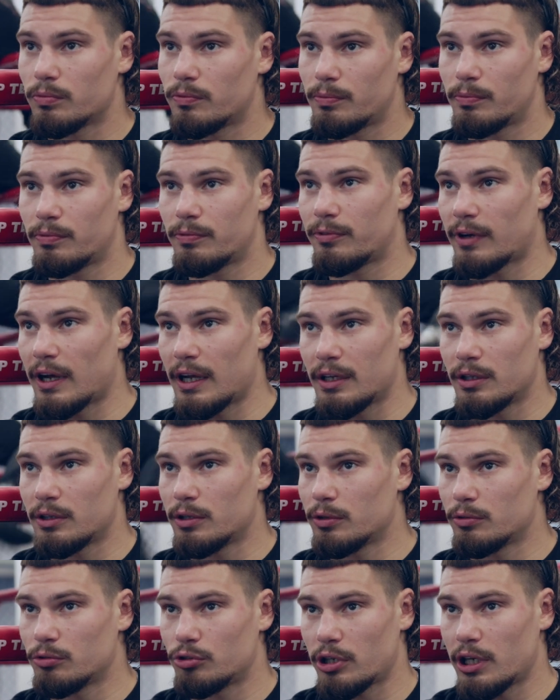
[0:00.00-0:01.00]
fighting
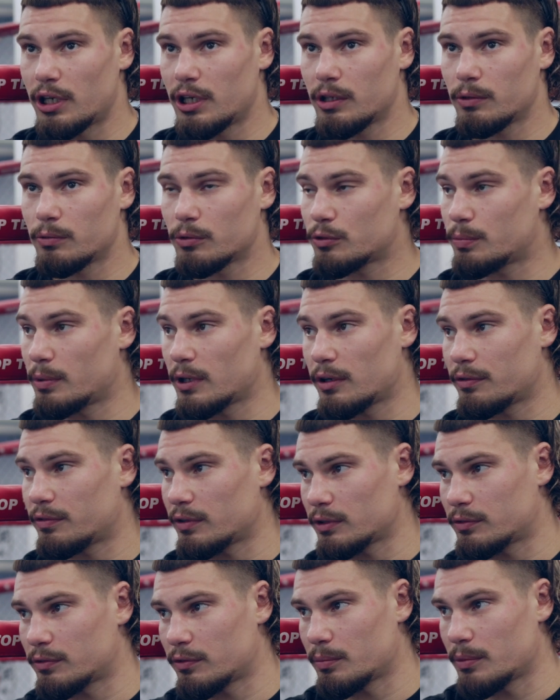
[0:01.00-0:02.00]
and training was
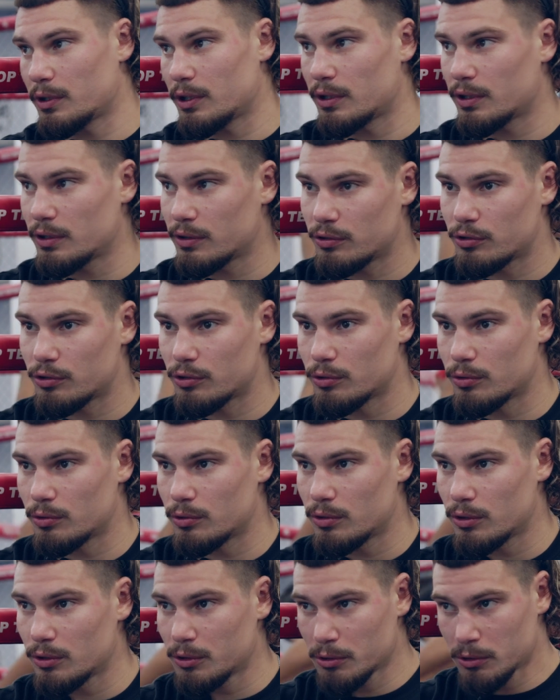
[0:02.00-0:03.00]
perfect for me to
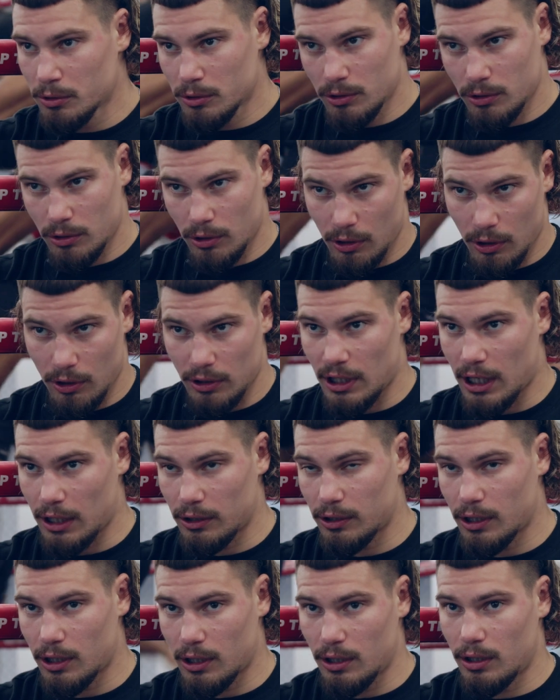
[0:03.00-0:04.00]
go down
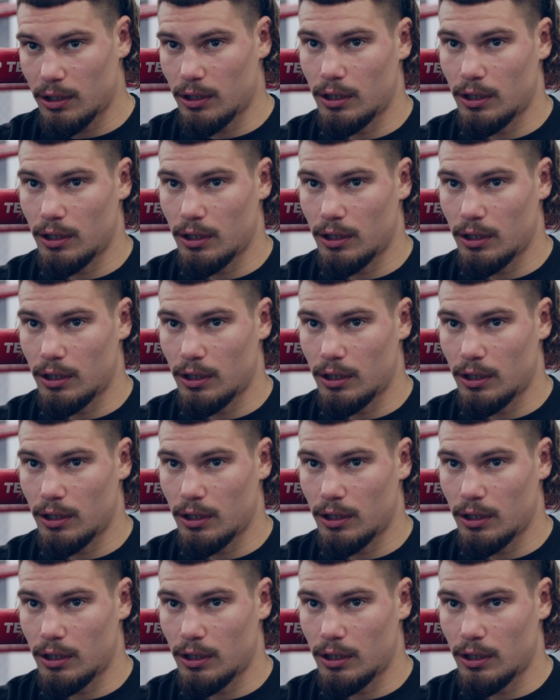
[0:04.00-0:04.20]
that